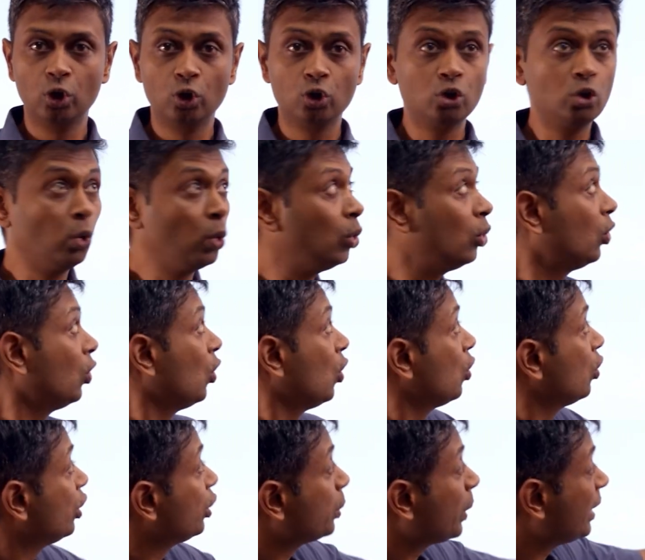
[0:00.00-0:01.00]
So
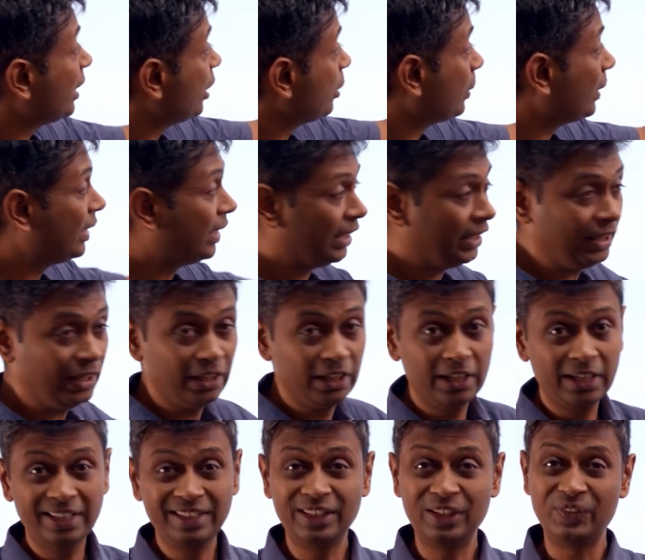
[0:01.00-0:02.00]
in 2020,
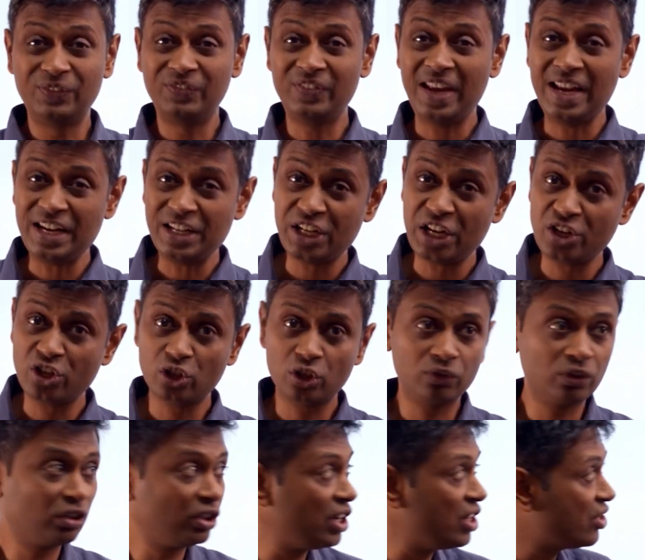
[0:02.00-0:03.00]
the weightages of
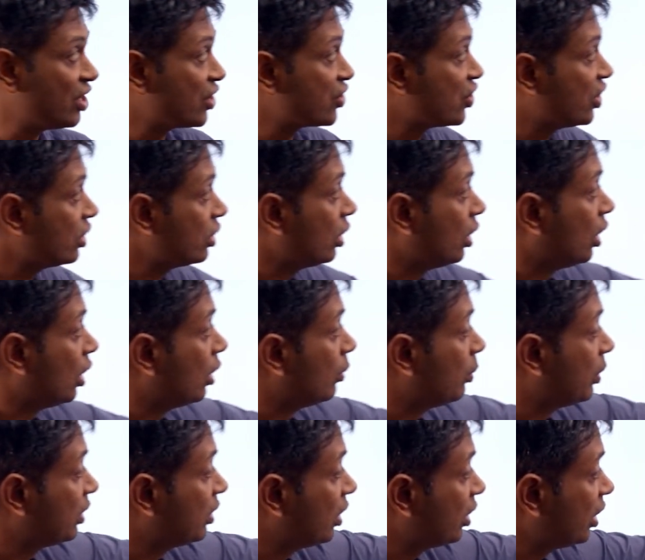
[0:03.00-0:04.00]
the three sections
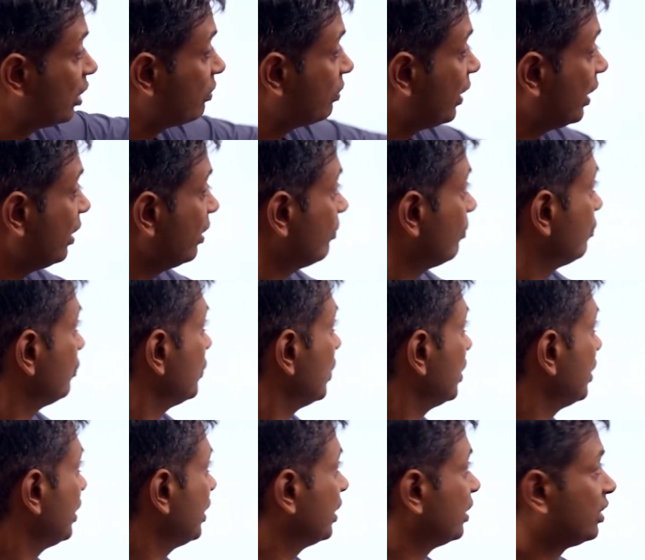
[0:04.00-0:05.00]
were 35,
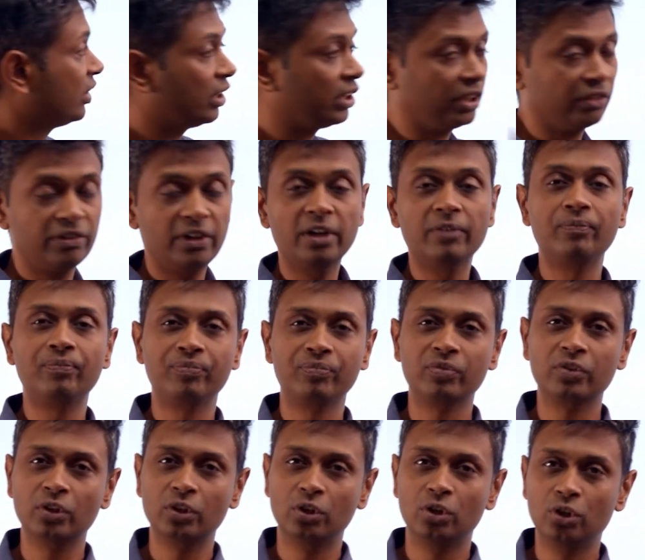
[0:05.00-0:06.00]
30, and 35.
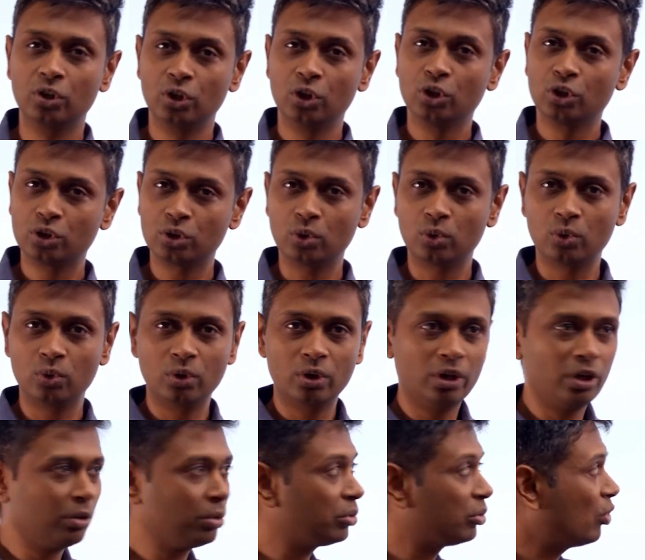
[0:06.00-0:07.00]
So
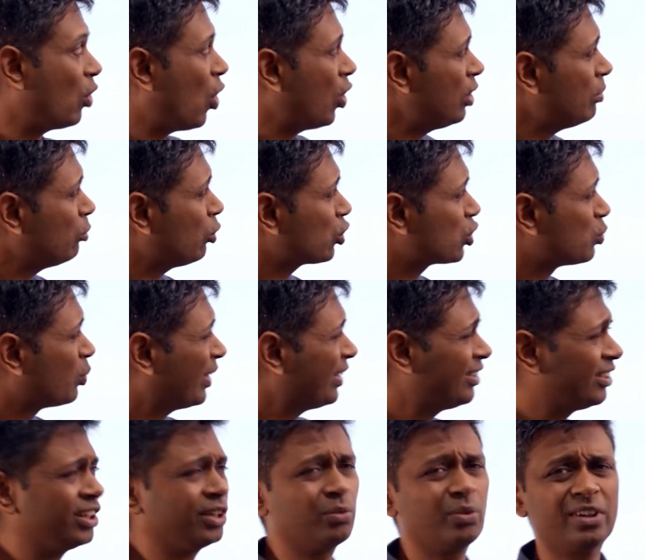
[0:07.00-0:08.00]
it was almost
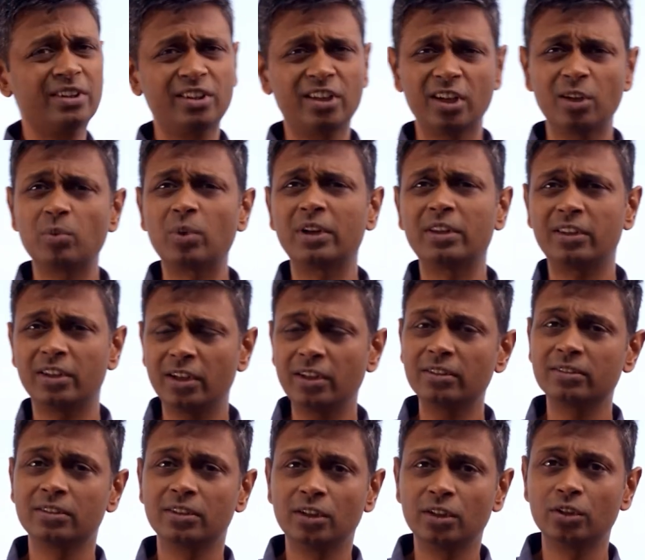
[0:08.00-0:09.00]
one third.
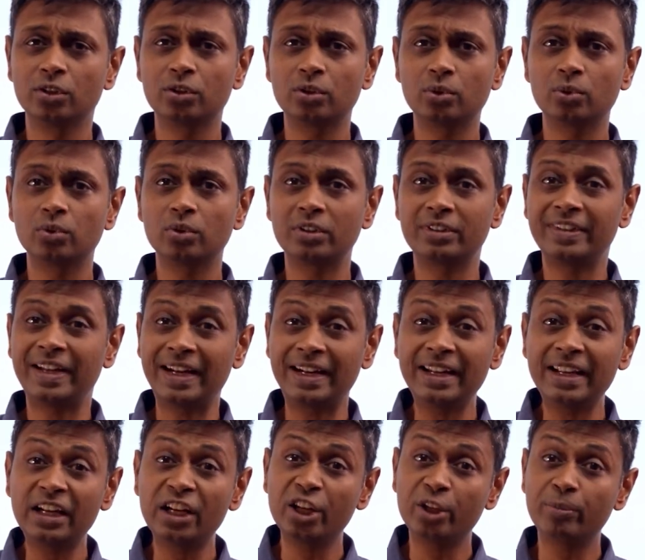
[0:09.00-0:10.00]
So
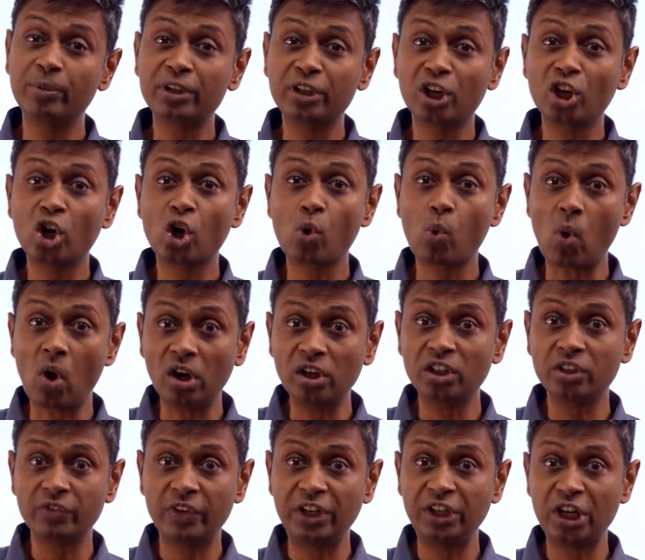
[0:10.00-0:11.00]
technically speaking,
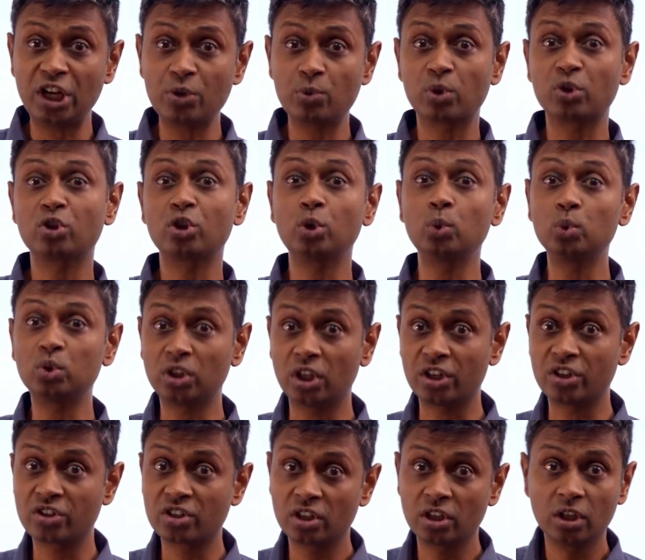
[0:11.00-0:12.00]
quant weightage was
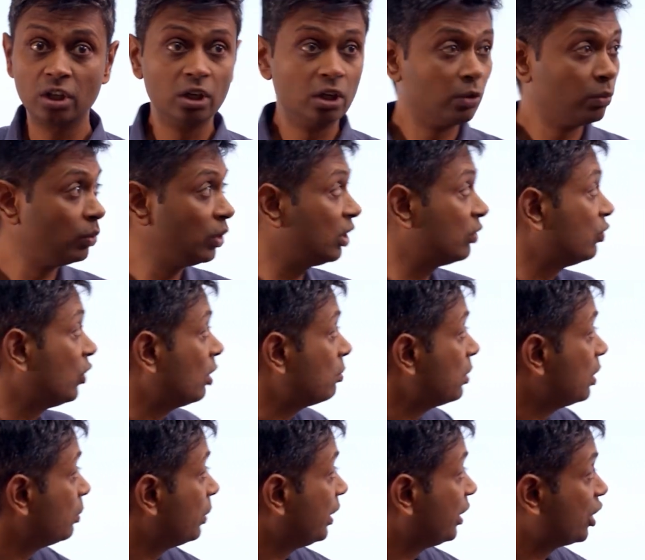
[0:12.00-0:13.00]
2/3, whereas
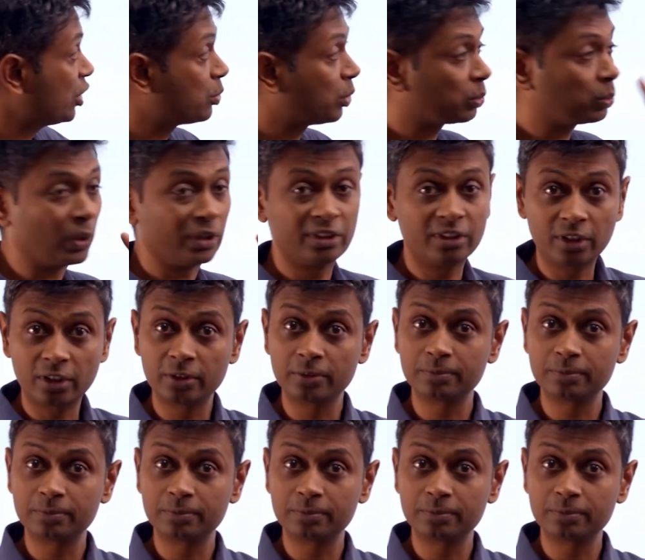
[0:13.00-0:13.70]
verbal weightage was 1/3.